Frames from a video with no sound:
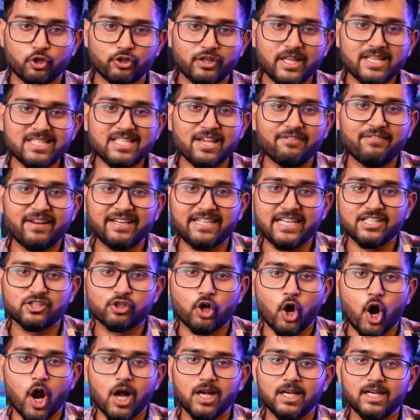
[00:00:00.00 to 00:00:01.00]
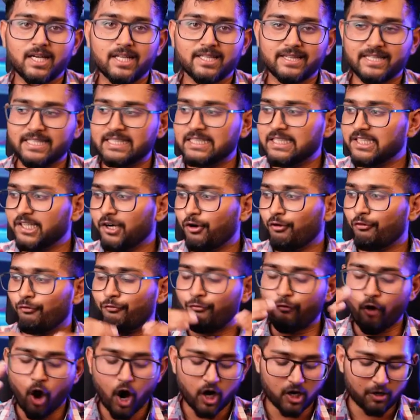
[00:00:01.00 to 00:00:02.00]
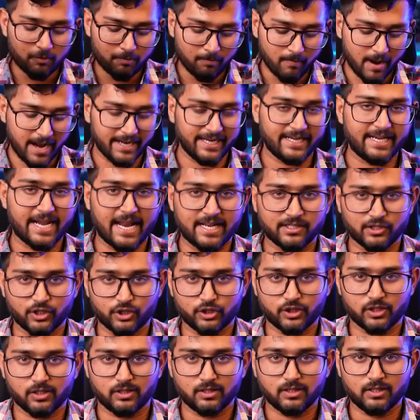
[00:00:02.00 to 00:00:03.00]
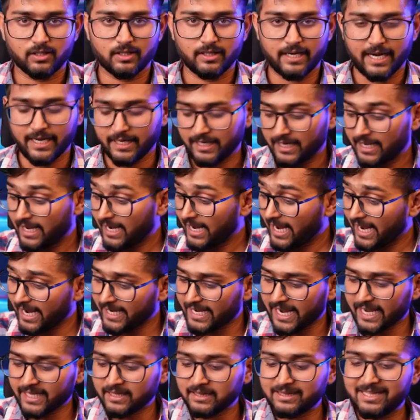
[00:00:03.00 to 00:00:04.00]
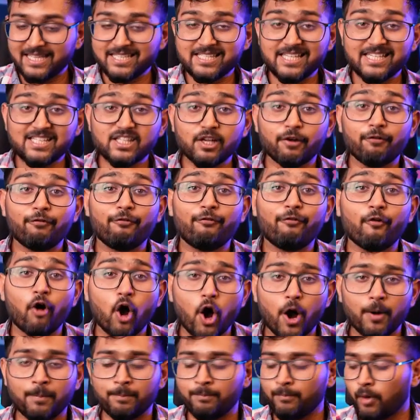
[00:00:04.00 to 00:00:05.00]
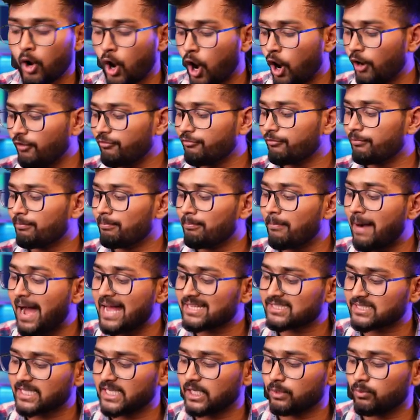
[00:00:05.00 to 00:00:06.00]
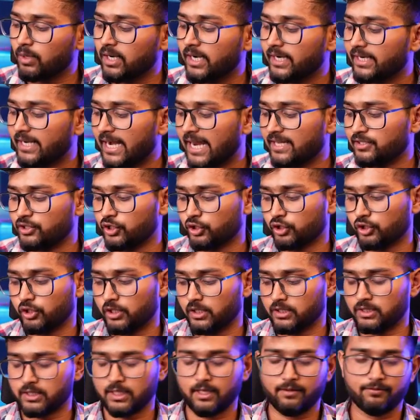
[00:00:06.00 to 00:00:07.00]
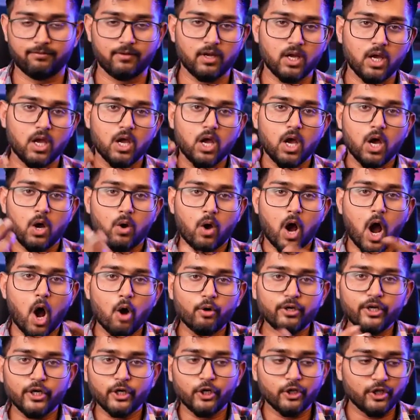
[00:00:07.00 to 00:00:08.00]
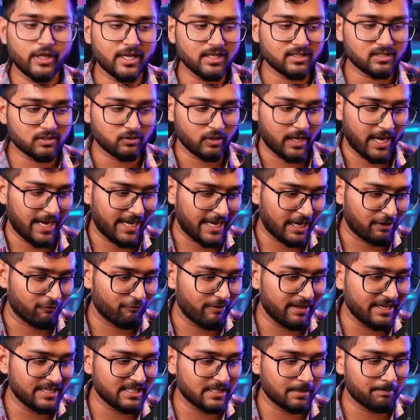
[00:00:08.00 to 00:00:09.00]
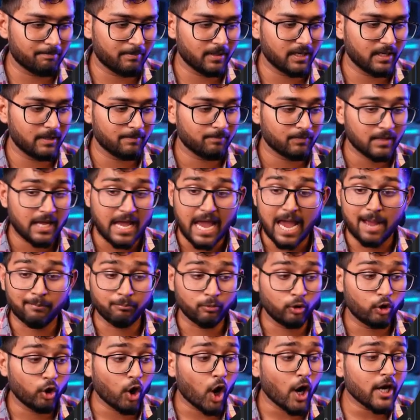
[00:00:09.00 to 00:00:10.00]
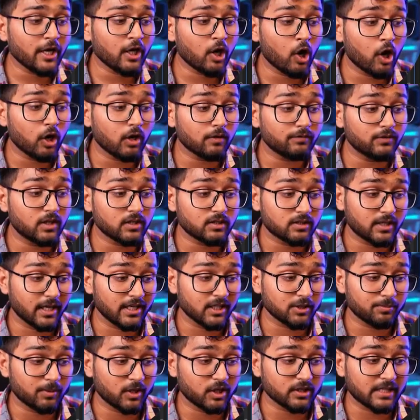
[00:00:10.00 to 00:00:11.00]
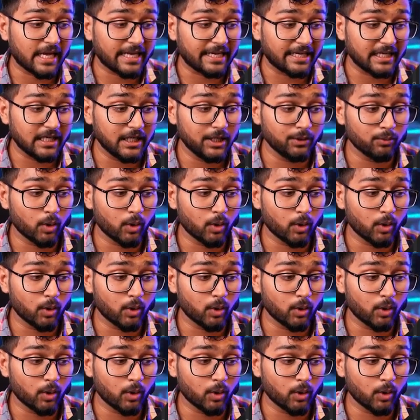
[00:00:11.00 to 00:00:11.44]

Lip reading: this effect is called the walk by transition, right? Again, this is a form of masking wala transition itself. How you do this? Again, very simple. I'm drawing all of these things because I really